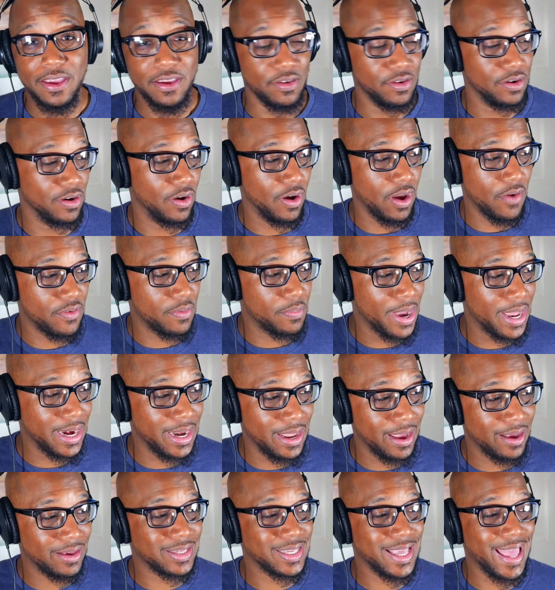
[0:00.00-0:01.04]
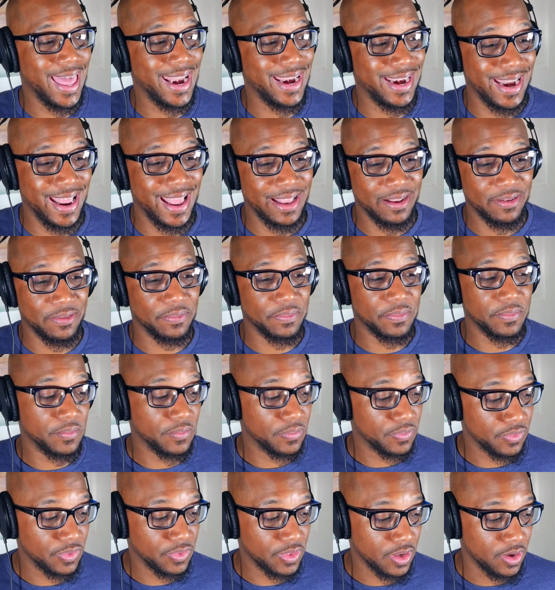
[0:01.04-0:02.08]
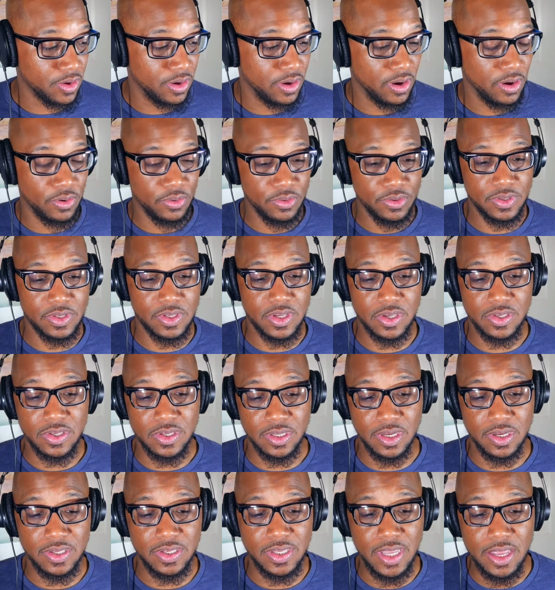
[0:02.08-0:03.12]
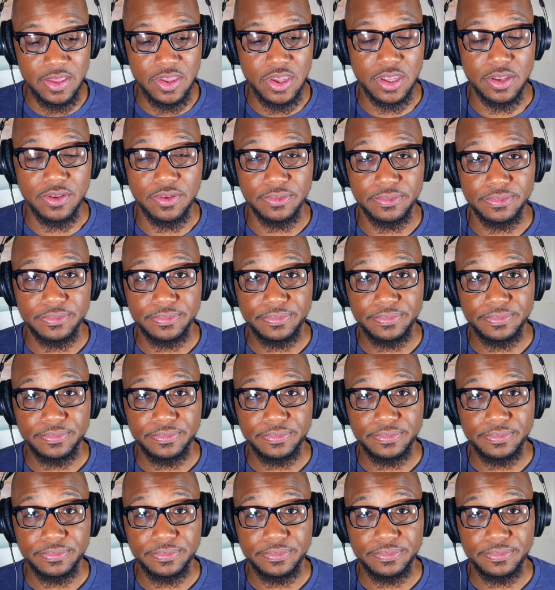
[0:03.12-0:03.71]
You know, everybody outside mm-hmm. of that, you know, is just an extension.